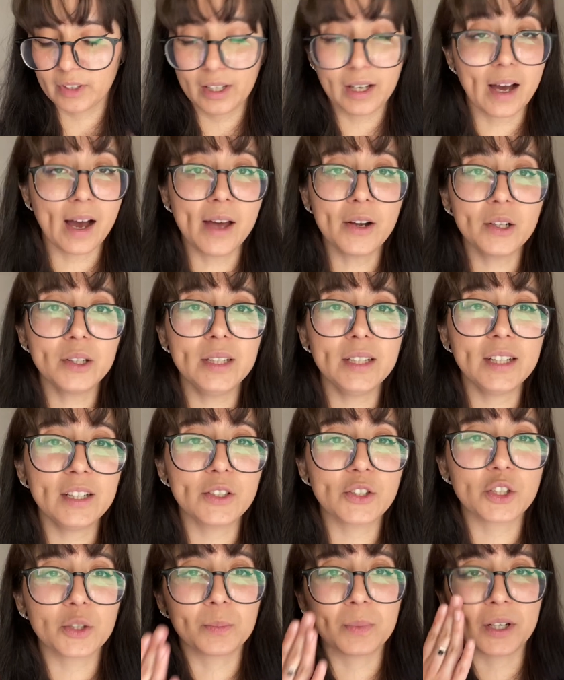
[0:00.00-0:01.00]
I don't think I
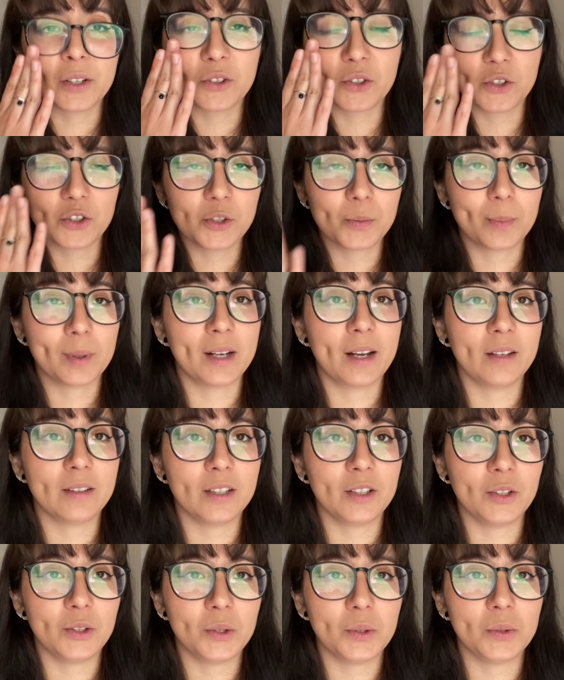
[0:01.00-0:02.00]
took pictures, but I
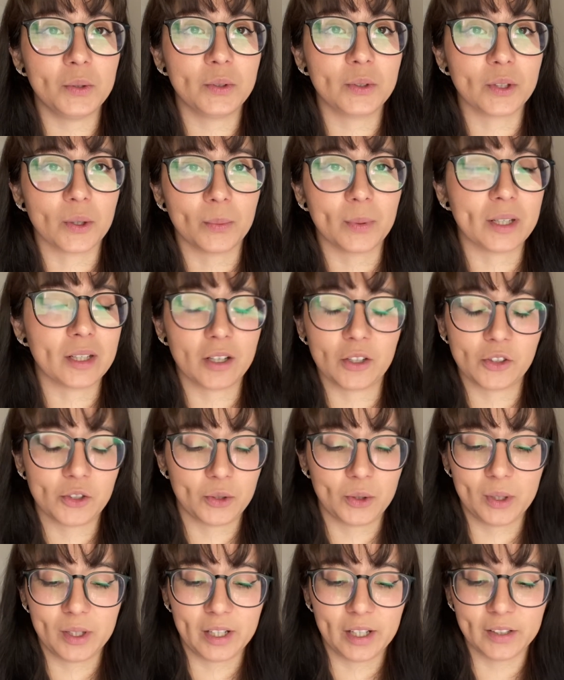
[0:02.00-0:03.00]
did use red
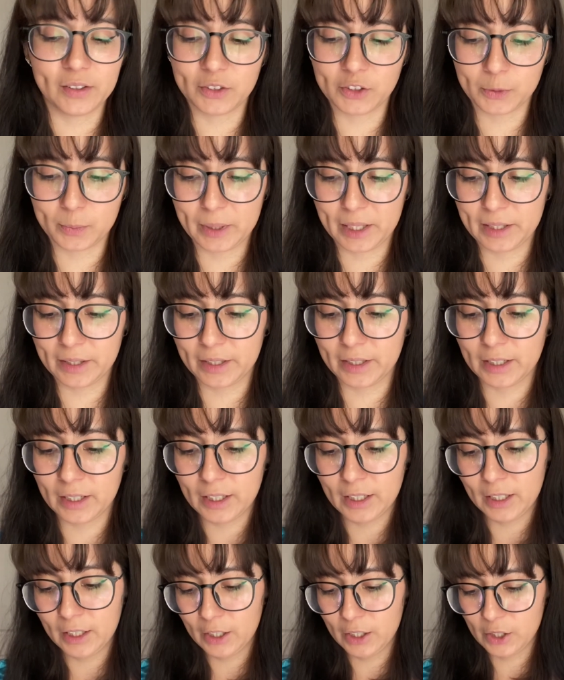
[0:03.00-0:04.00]
eyeshadow again this month,
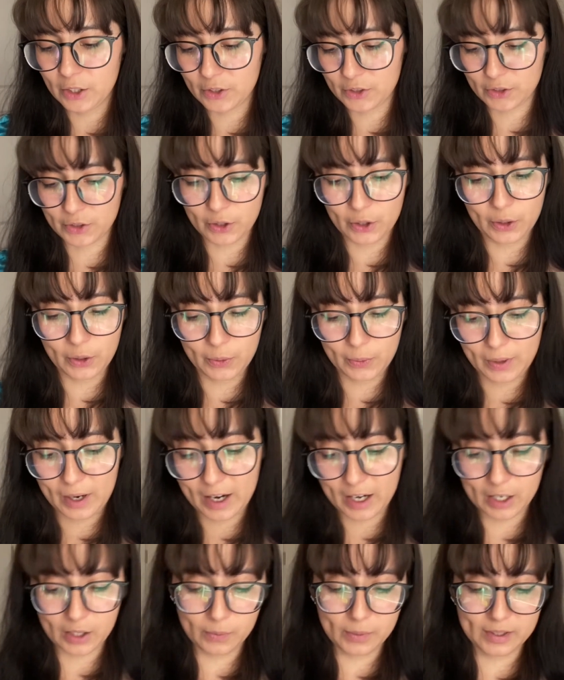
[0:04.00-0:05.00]
so
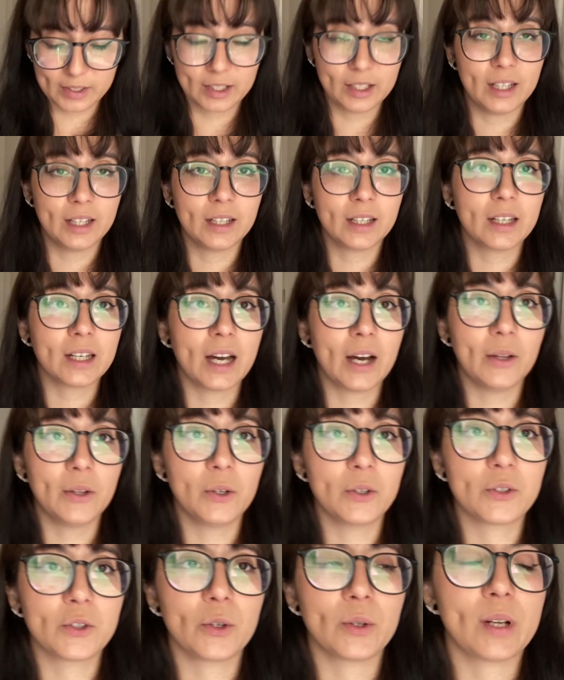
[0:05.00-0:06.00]
I always like how
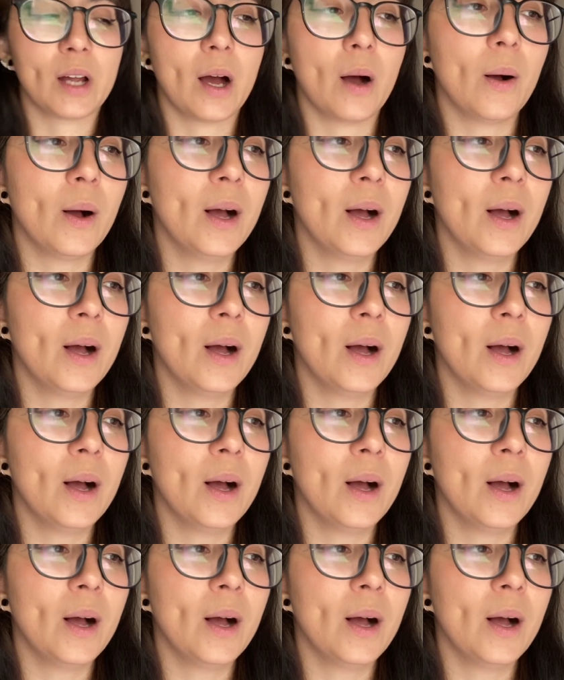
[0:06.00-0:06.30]
those turn out.